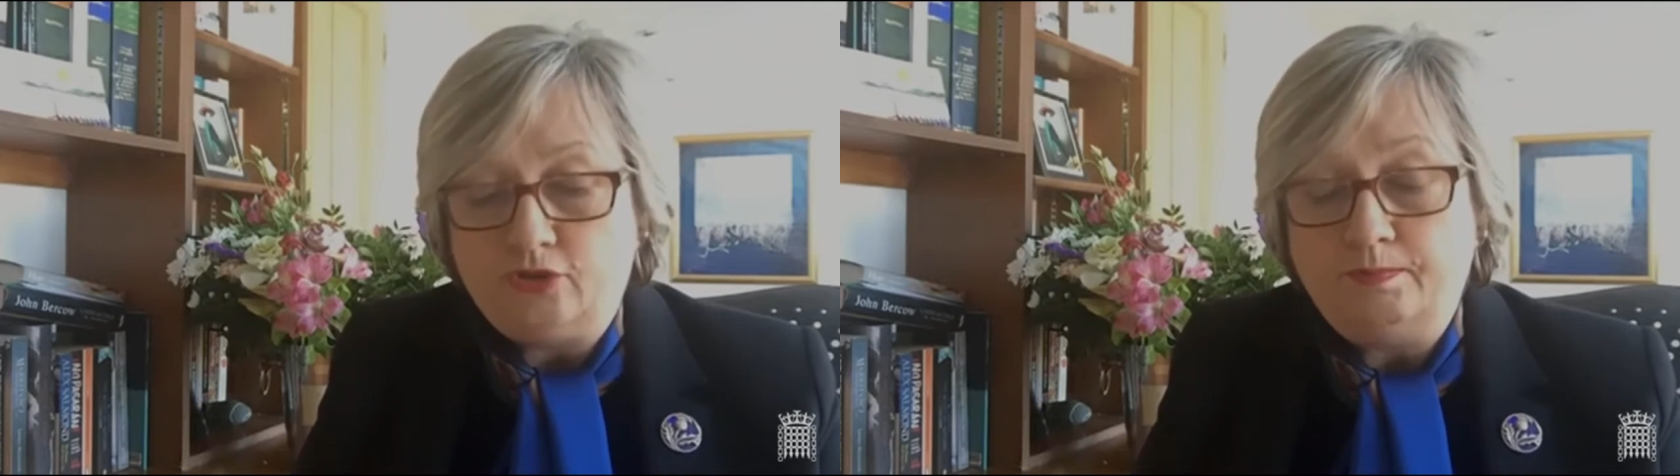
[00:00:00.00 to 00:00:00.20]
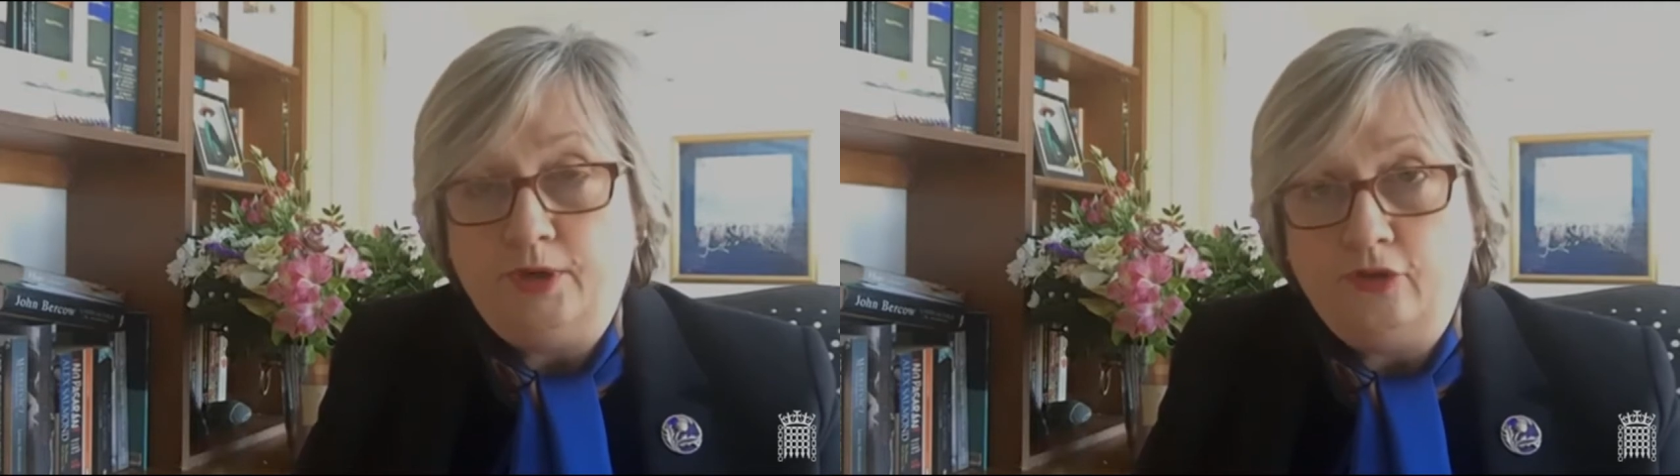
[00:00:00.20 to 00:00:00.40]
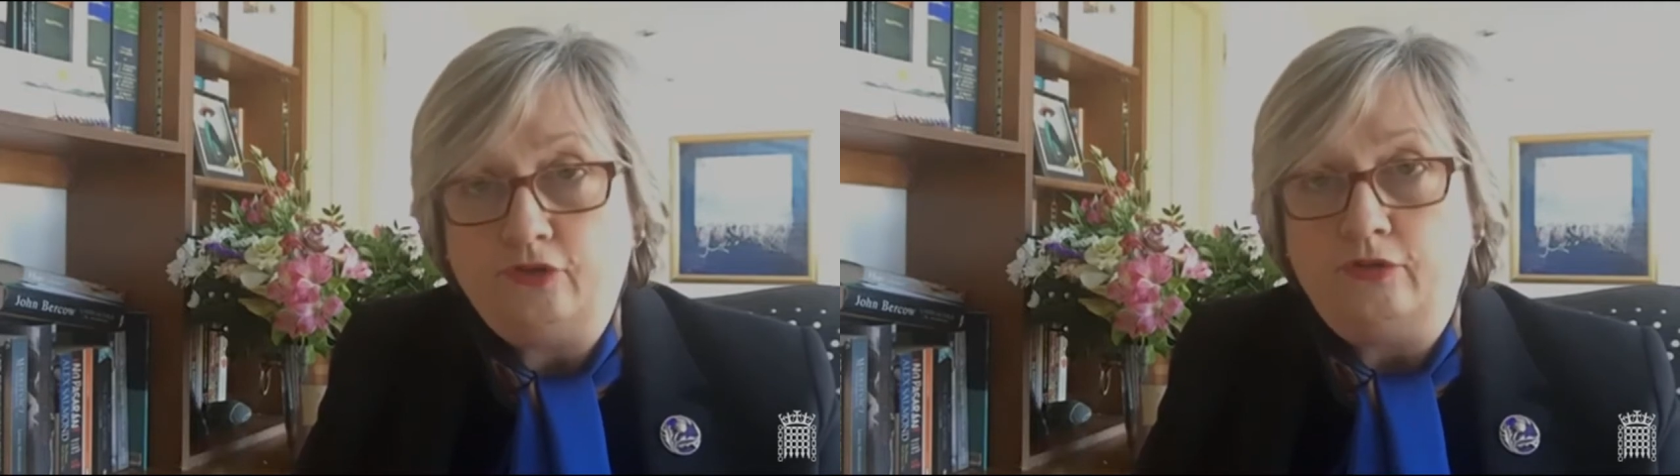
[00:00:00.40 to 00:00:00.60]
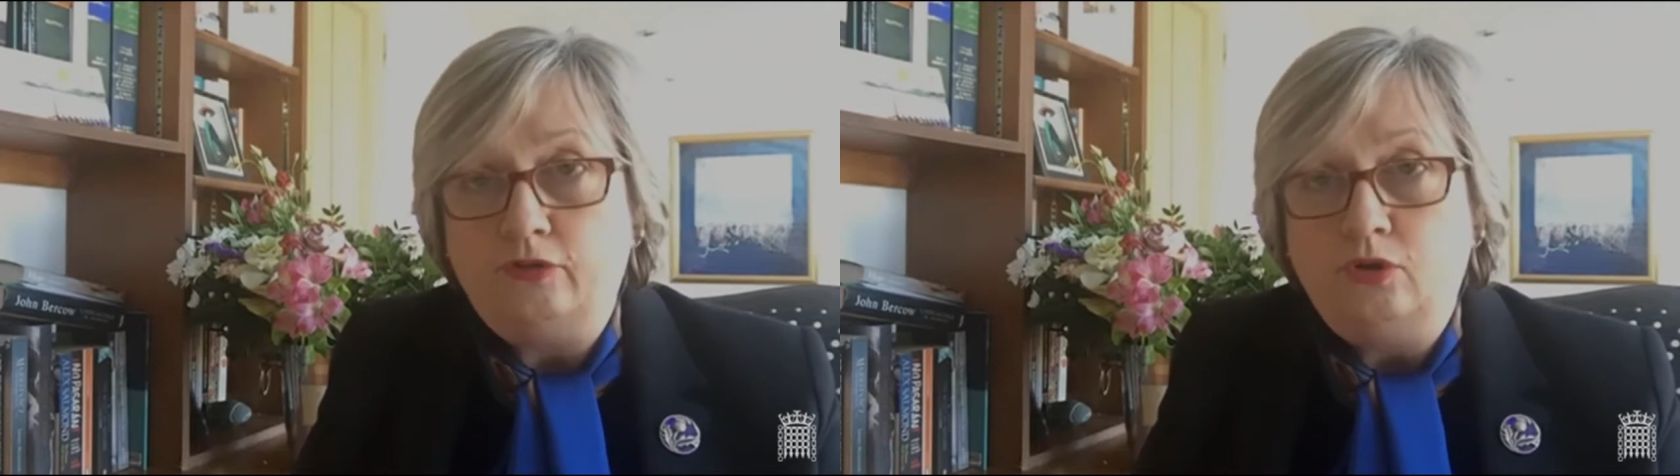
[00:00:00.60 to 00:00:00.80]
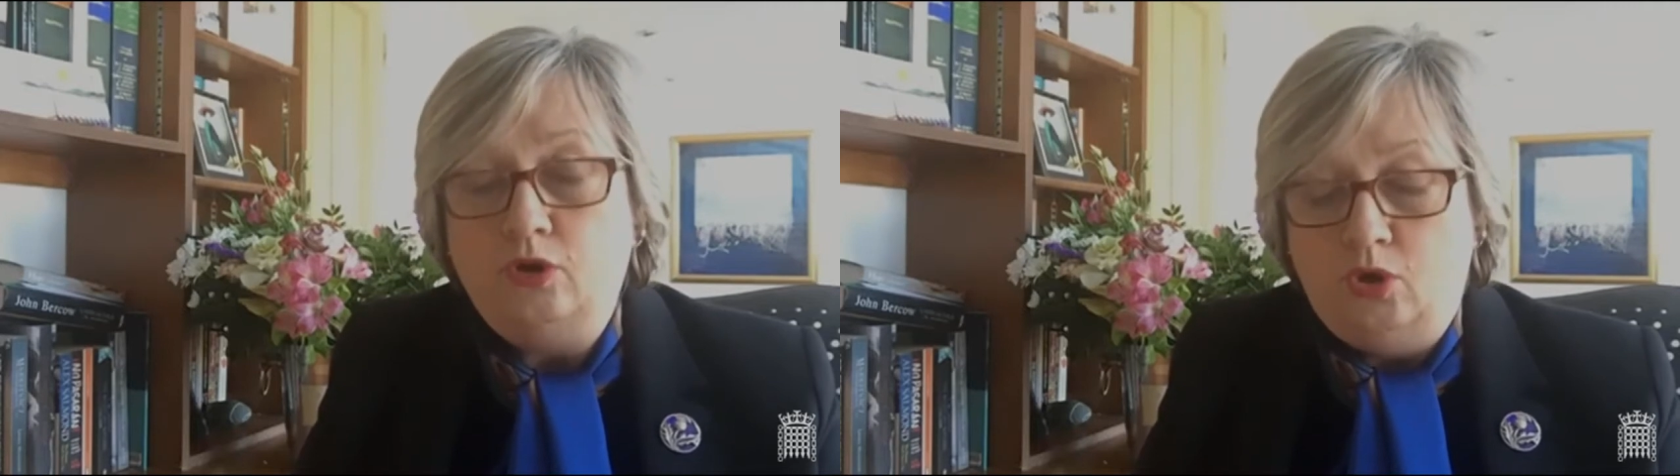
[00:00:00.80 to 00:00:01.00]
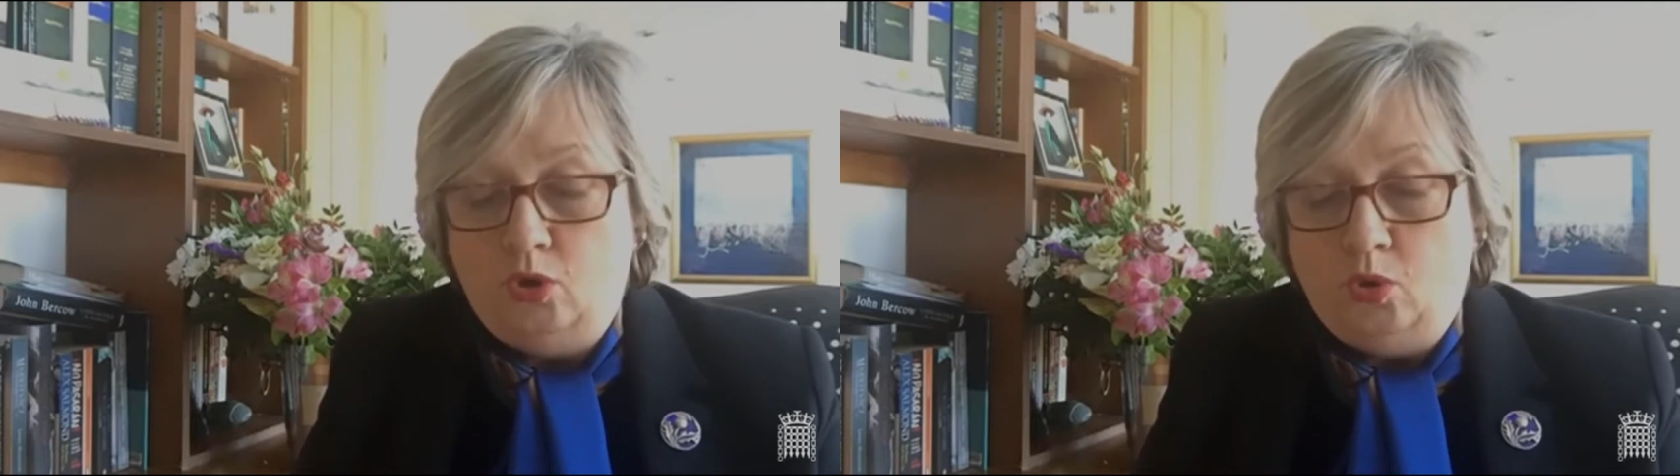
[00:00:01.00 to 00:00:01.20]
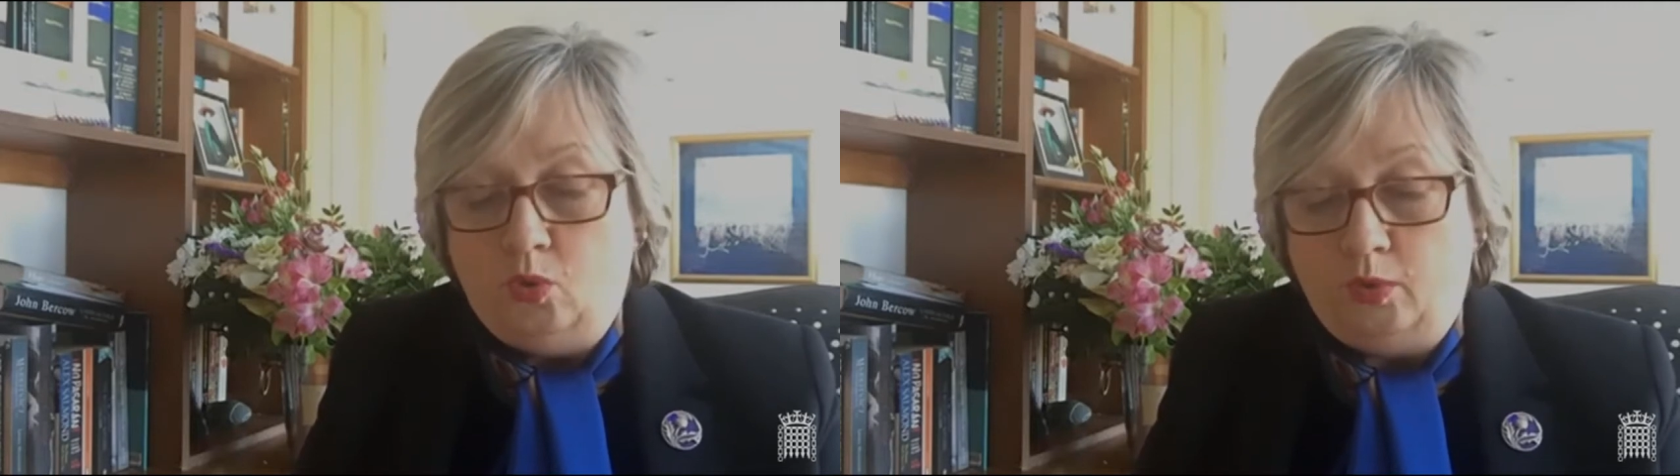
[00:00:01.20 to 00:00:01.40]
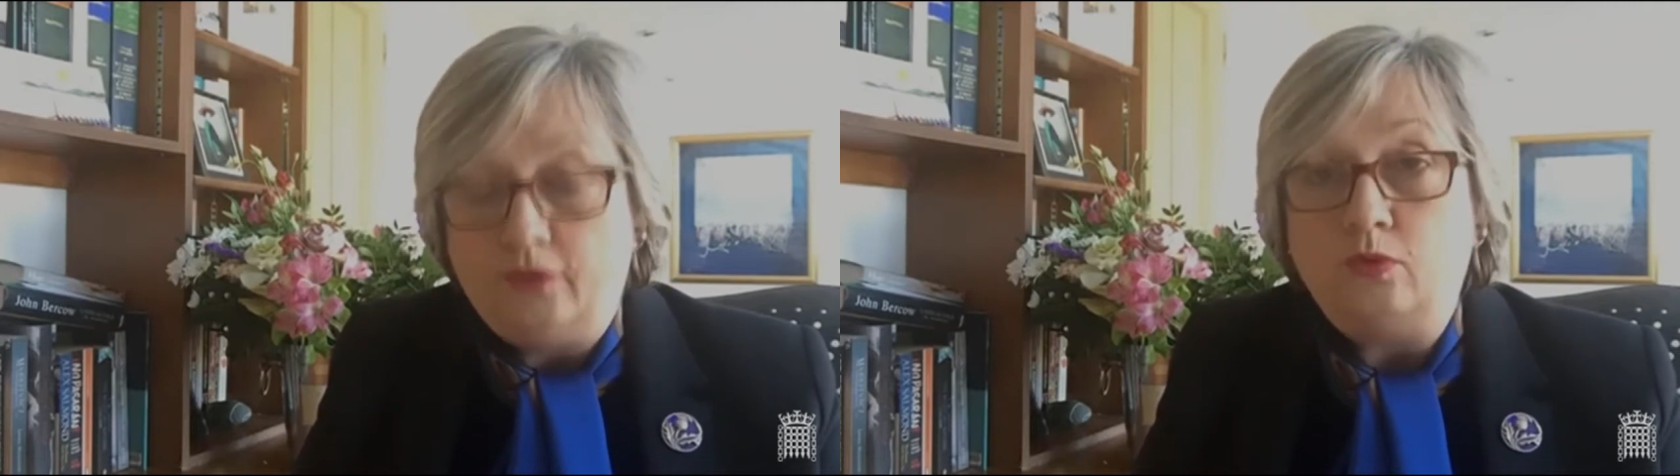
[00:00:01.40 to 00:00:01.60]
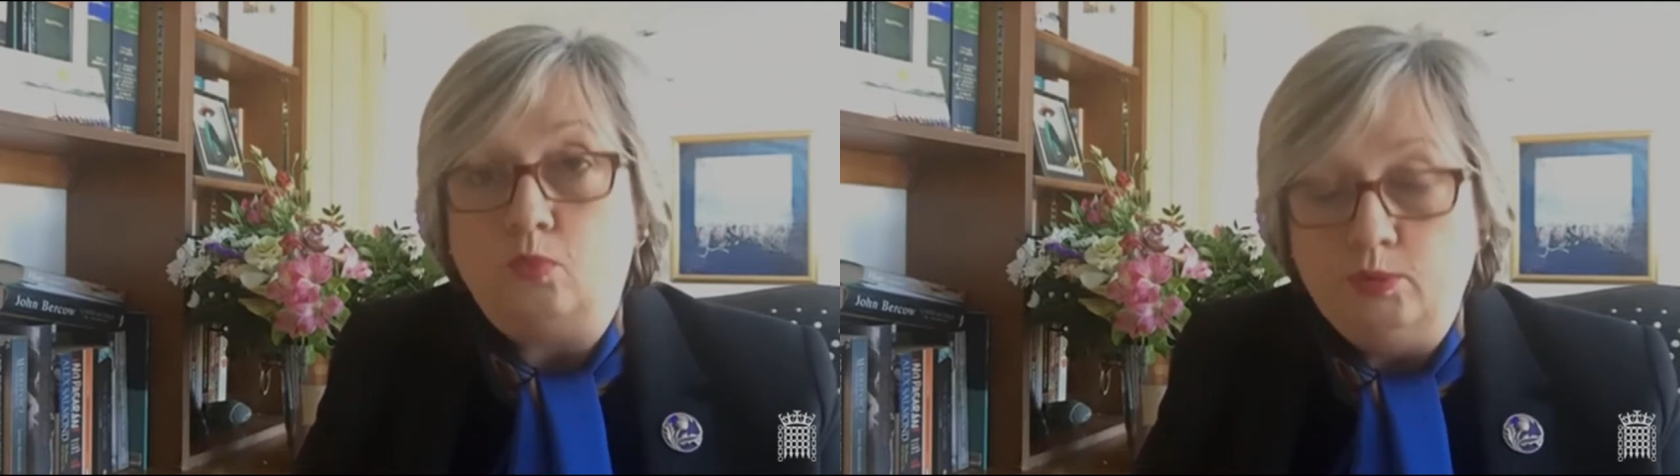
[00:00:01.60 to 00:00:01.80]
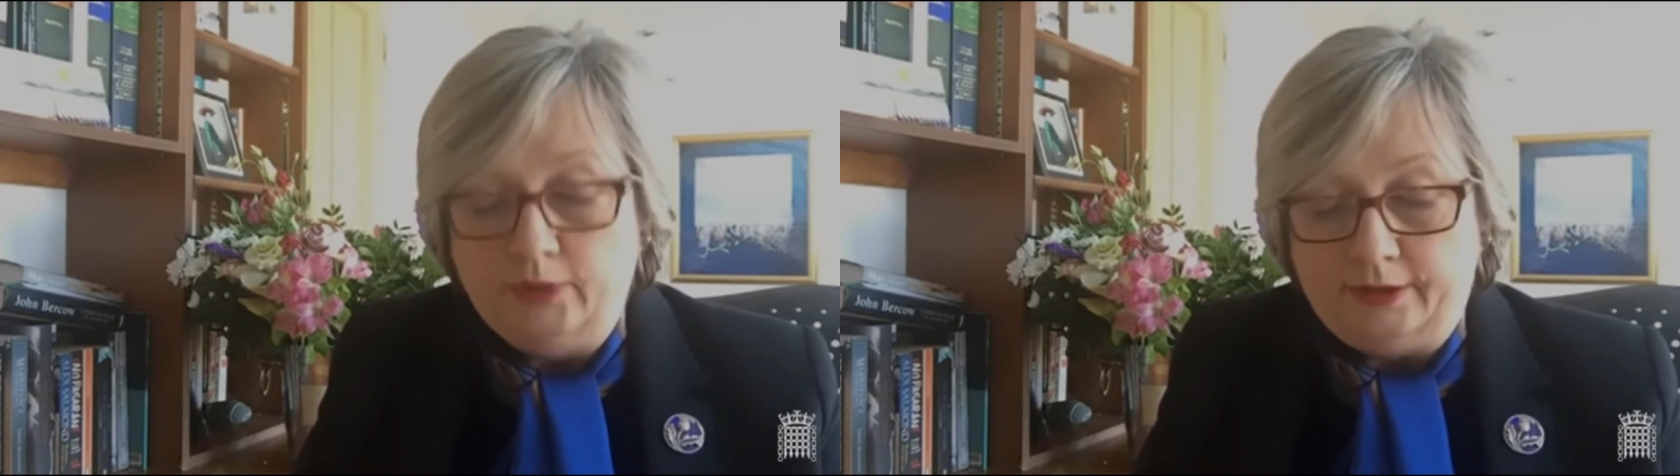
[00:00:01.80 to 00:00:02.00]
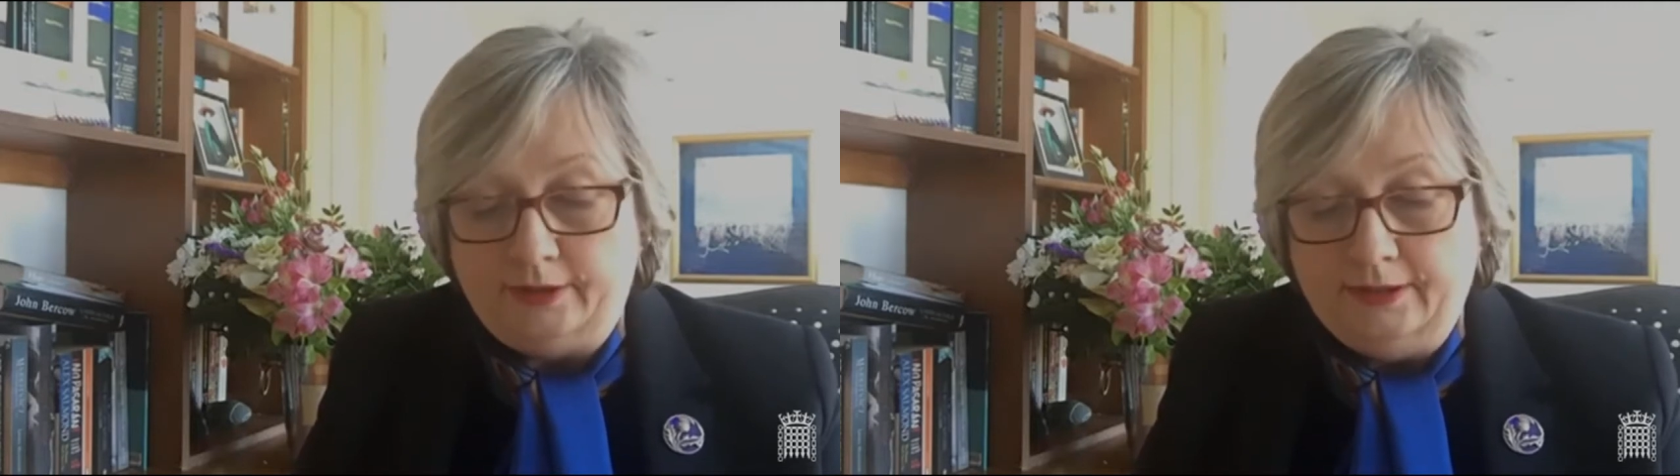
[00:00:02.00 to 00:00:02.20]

person with woman.